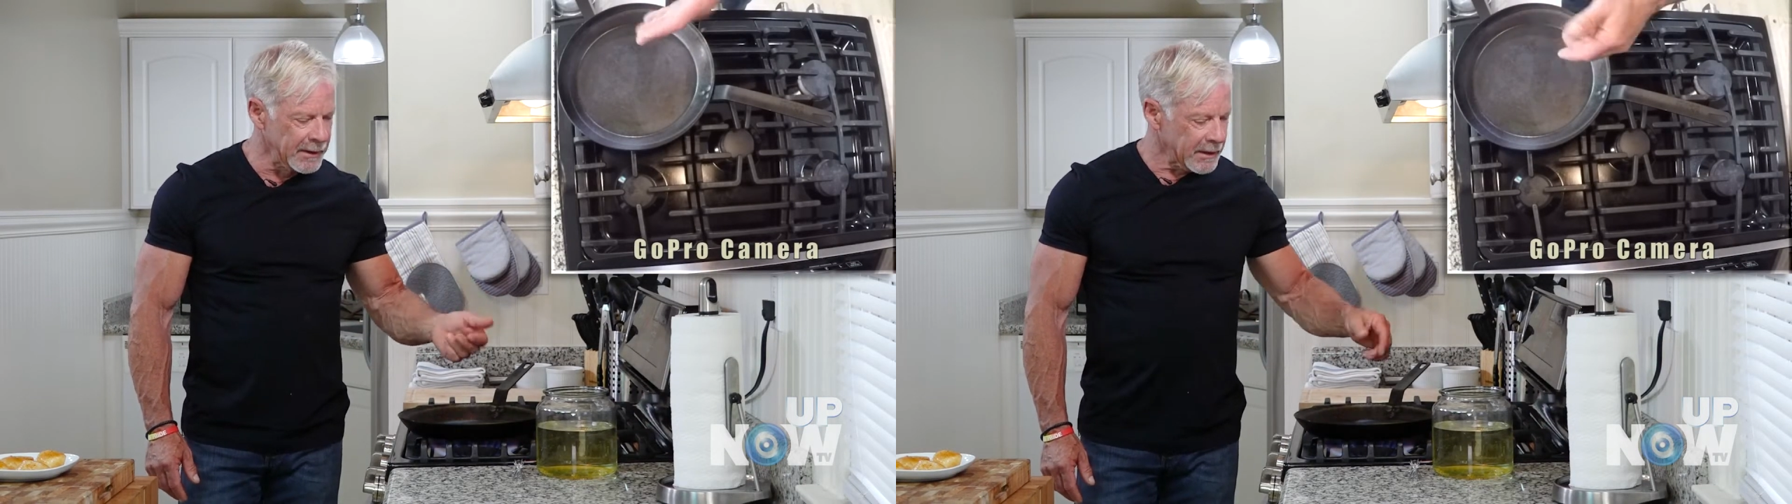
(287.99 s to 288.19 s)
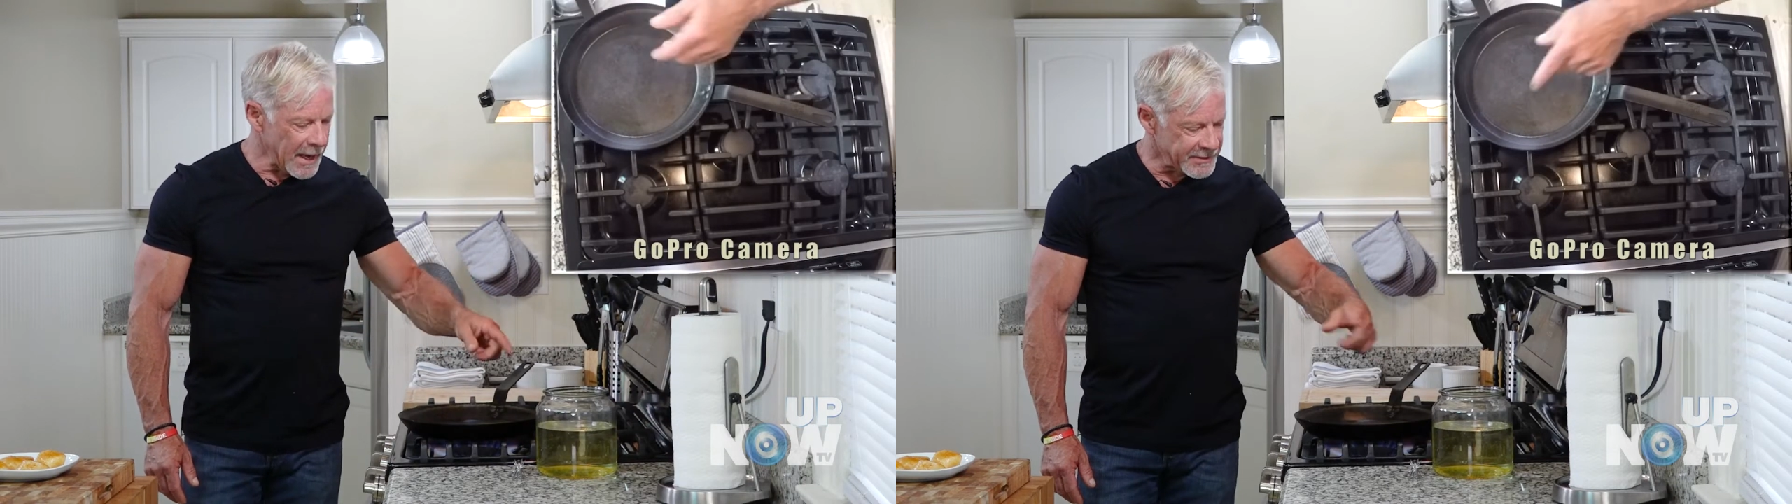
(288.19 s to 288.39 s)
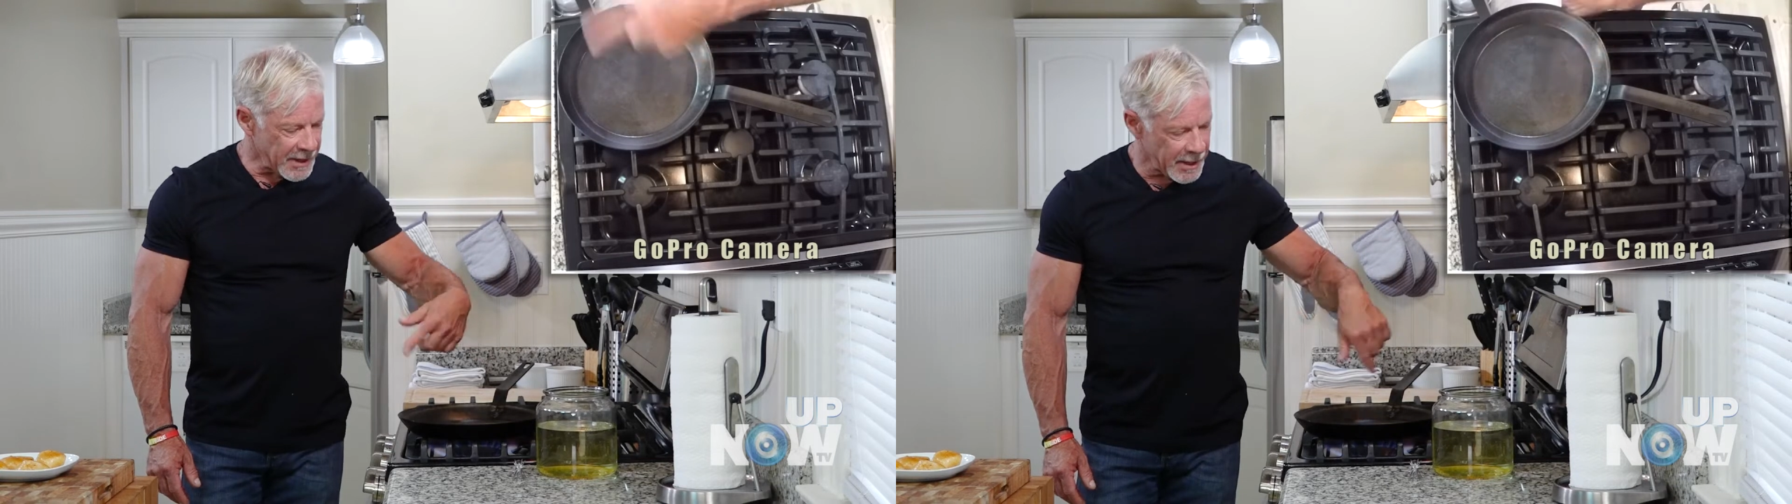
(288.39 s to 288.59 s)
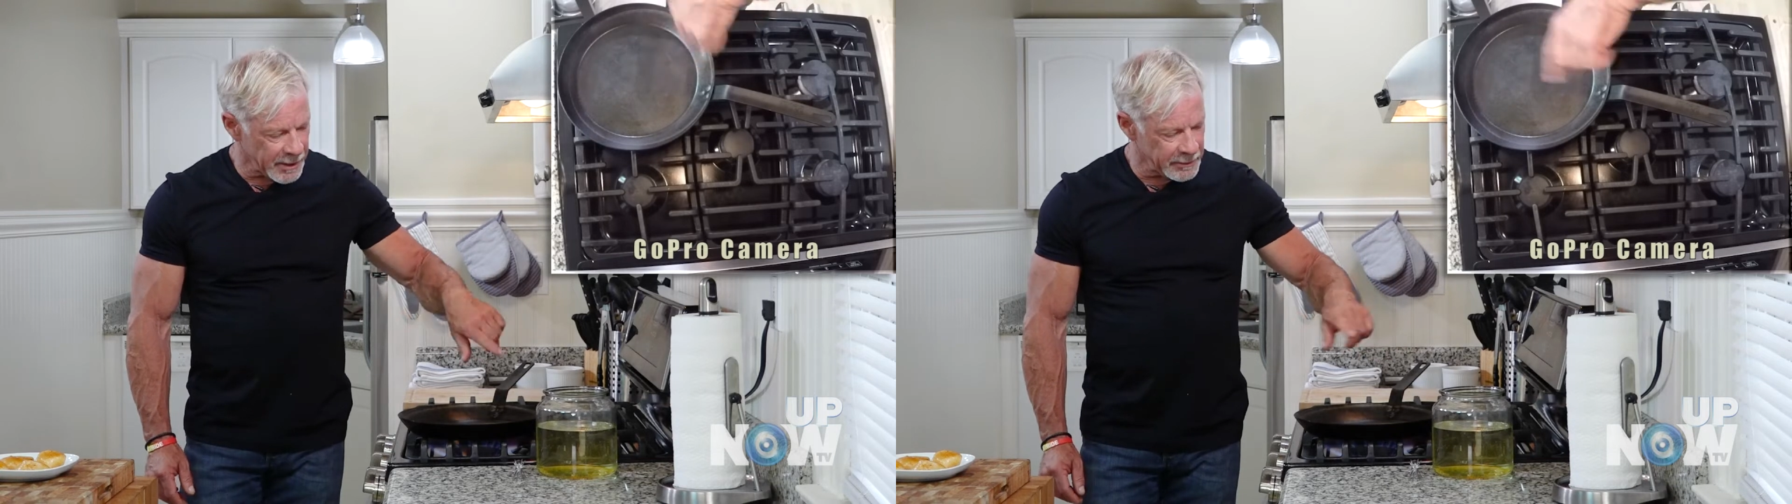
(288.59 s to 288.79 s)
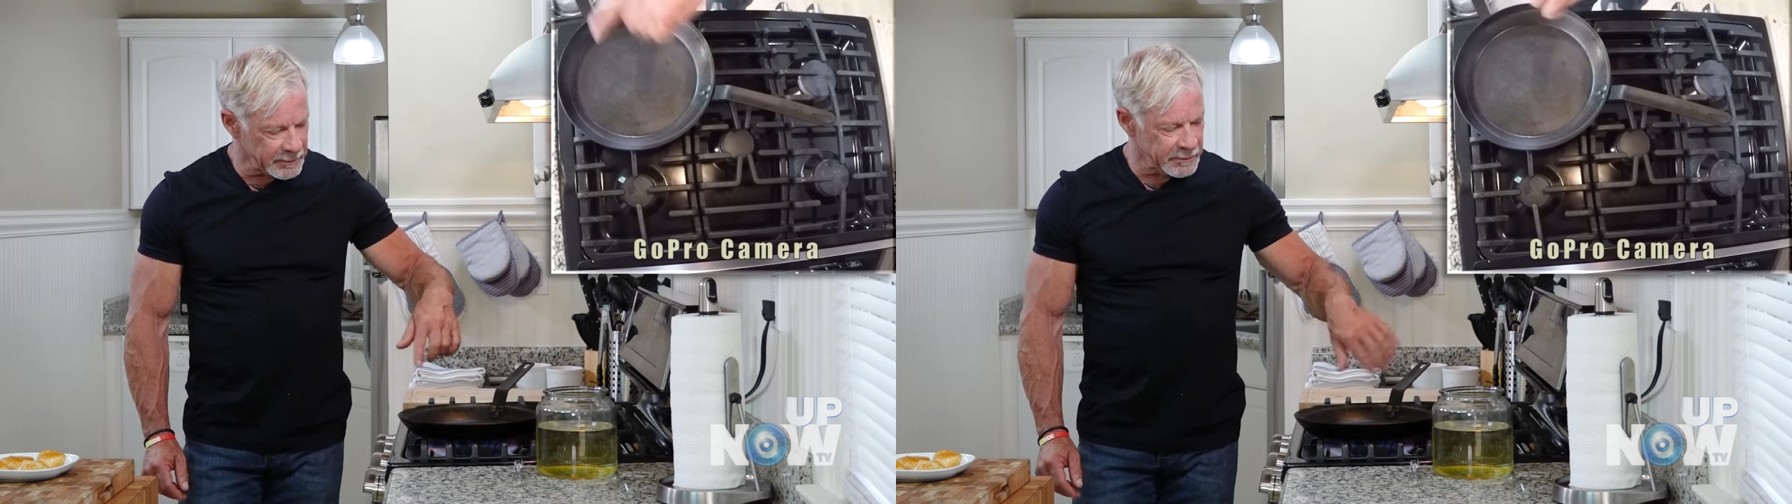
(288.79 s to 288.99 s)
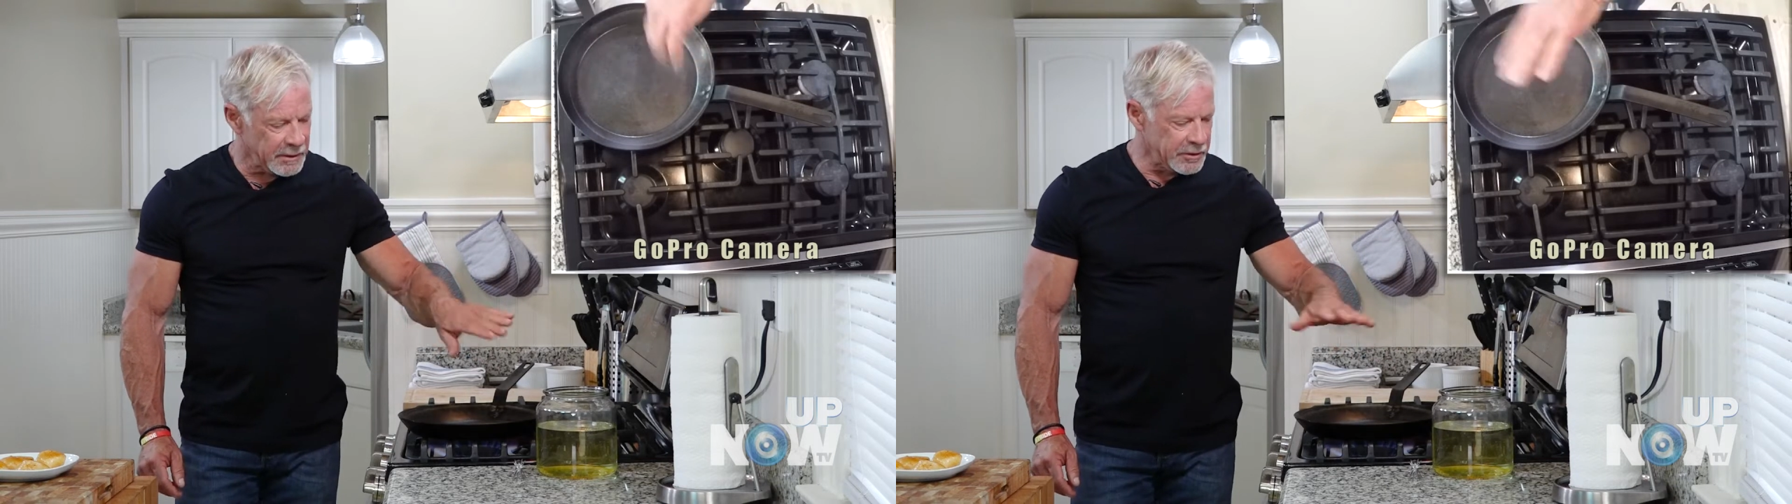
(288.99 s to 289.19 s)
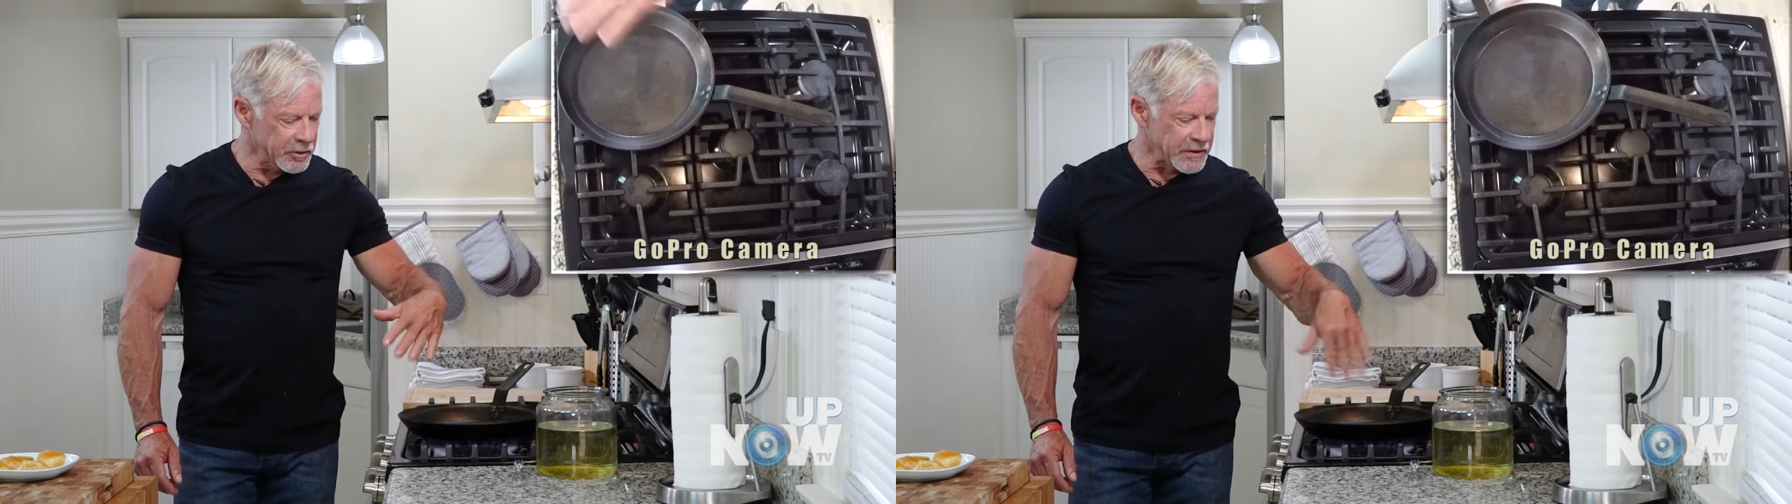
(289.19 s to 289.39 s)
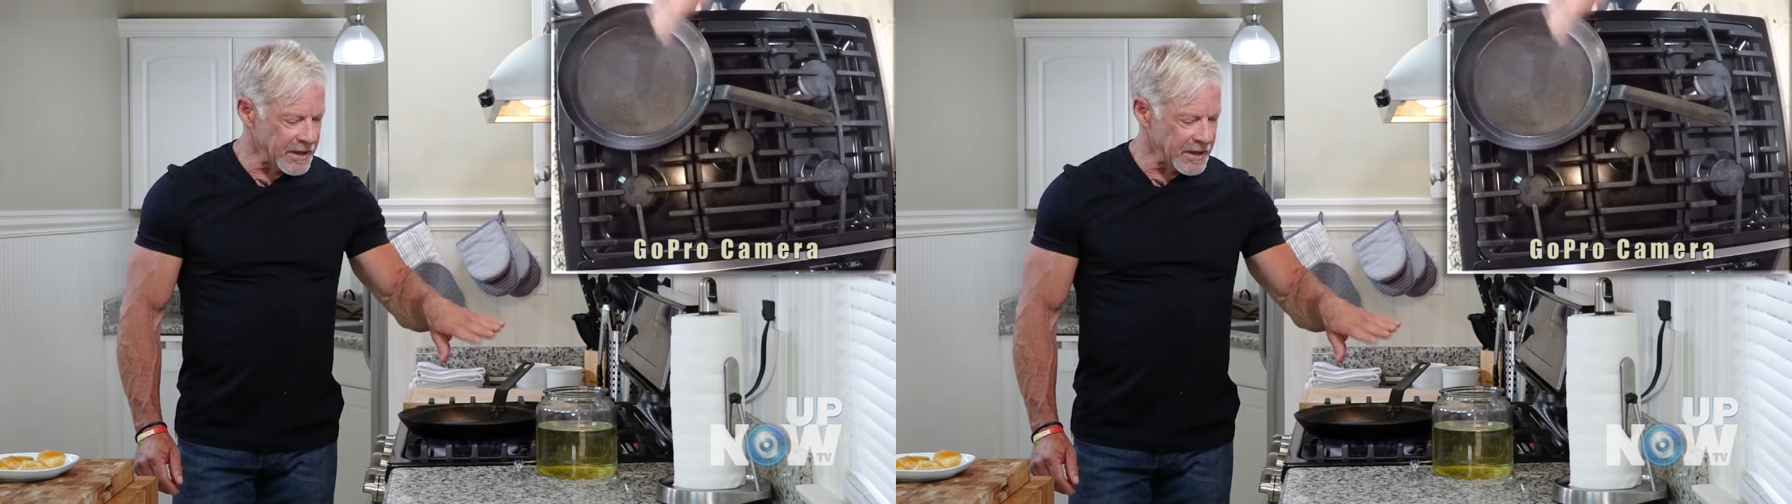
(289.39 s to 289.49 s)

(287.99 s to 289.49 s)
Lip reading: cast iron usually